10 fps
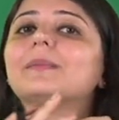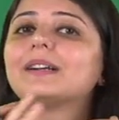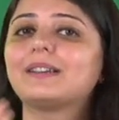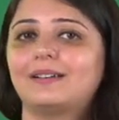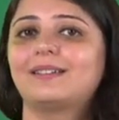
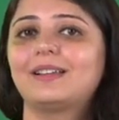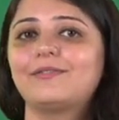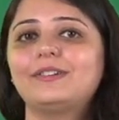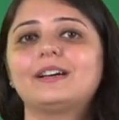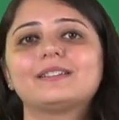But
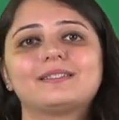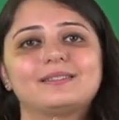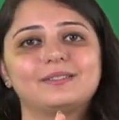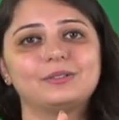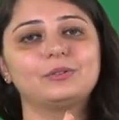if we are,
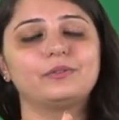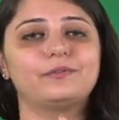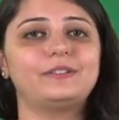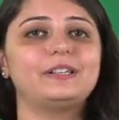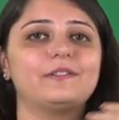you know,
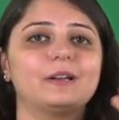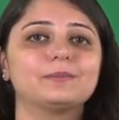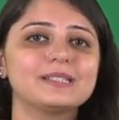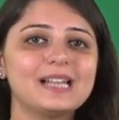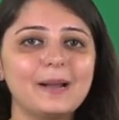if we
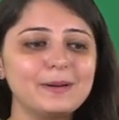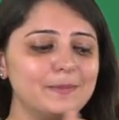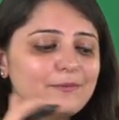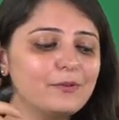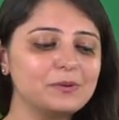develop this habit
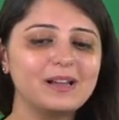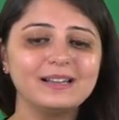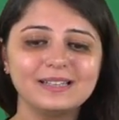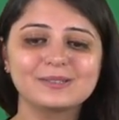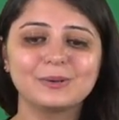
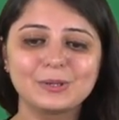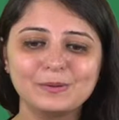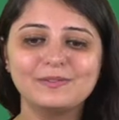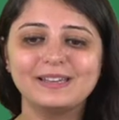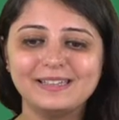beforehand, that's going to
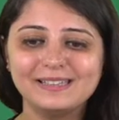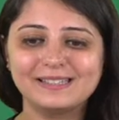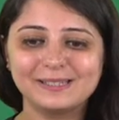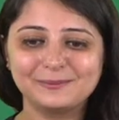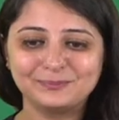be very
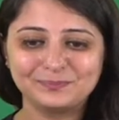easy.